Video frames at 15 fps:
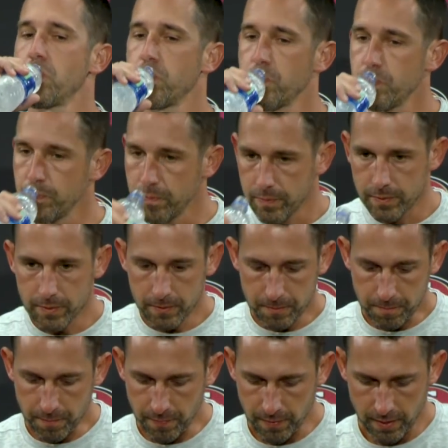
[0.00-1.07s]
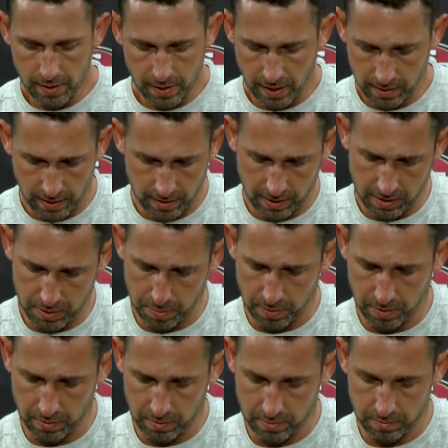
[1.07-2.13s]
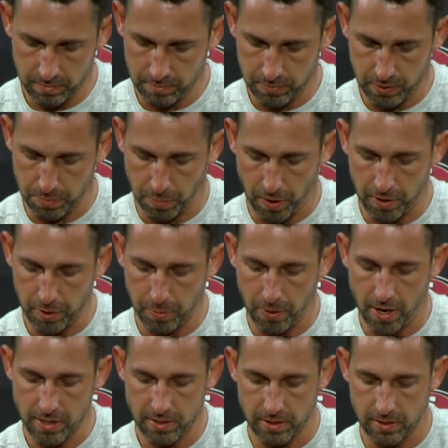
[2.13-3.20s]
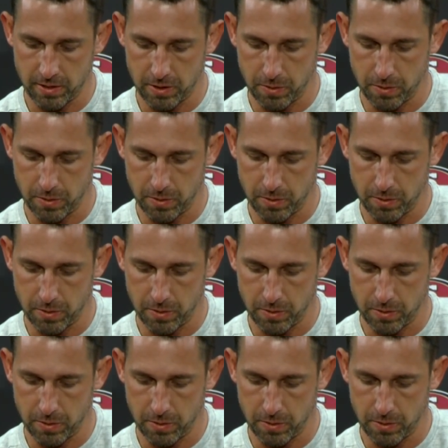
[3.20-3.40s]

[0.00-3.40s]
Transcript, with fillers: throughout this offseason? I, think it's been just part of the process.